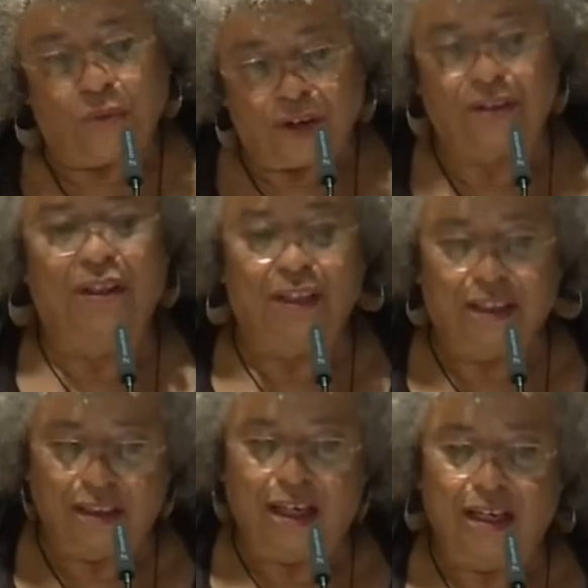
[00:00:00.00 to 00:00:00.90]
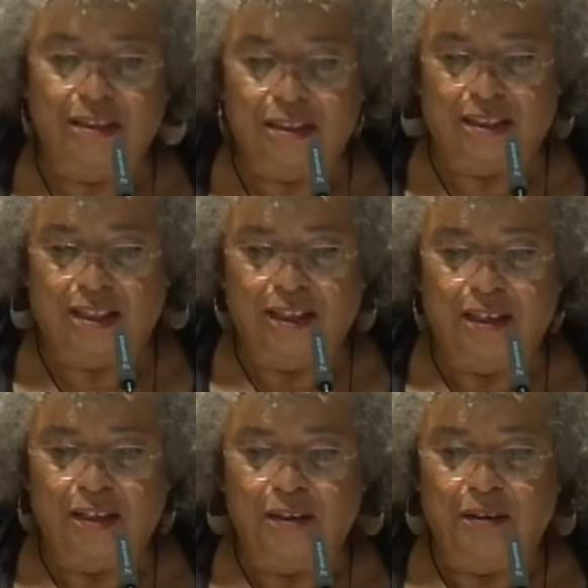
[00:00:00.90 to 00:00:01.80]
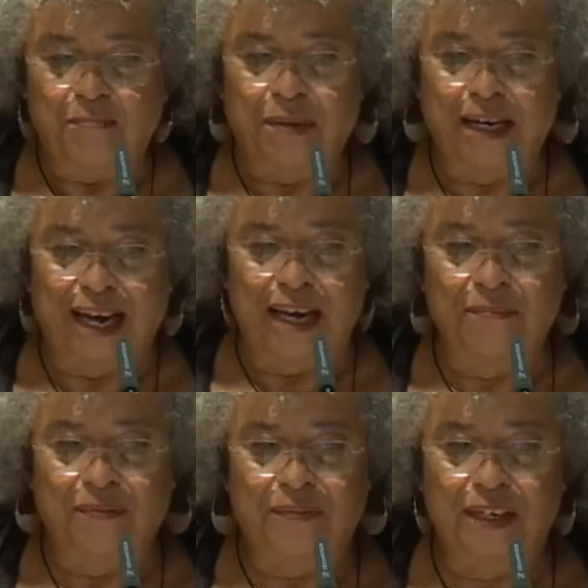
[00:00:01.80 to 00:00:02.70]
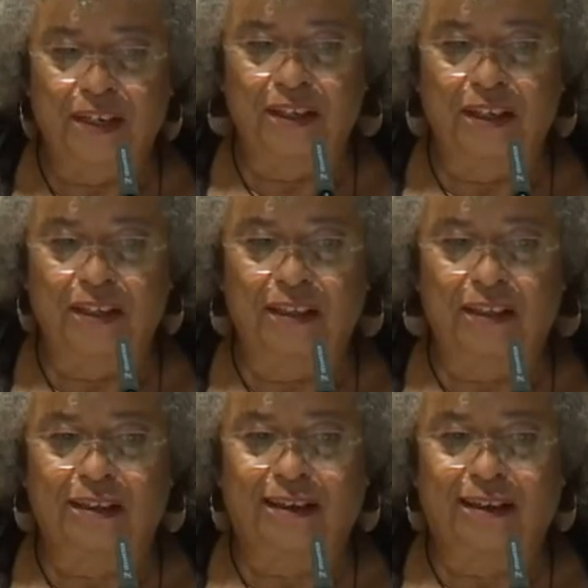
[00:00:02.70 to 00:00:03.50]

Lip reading: work that it does, but I'm very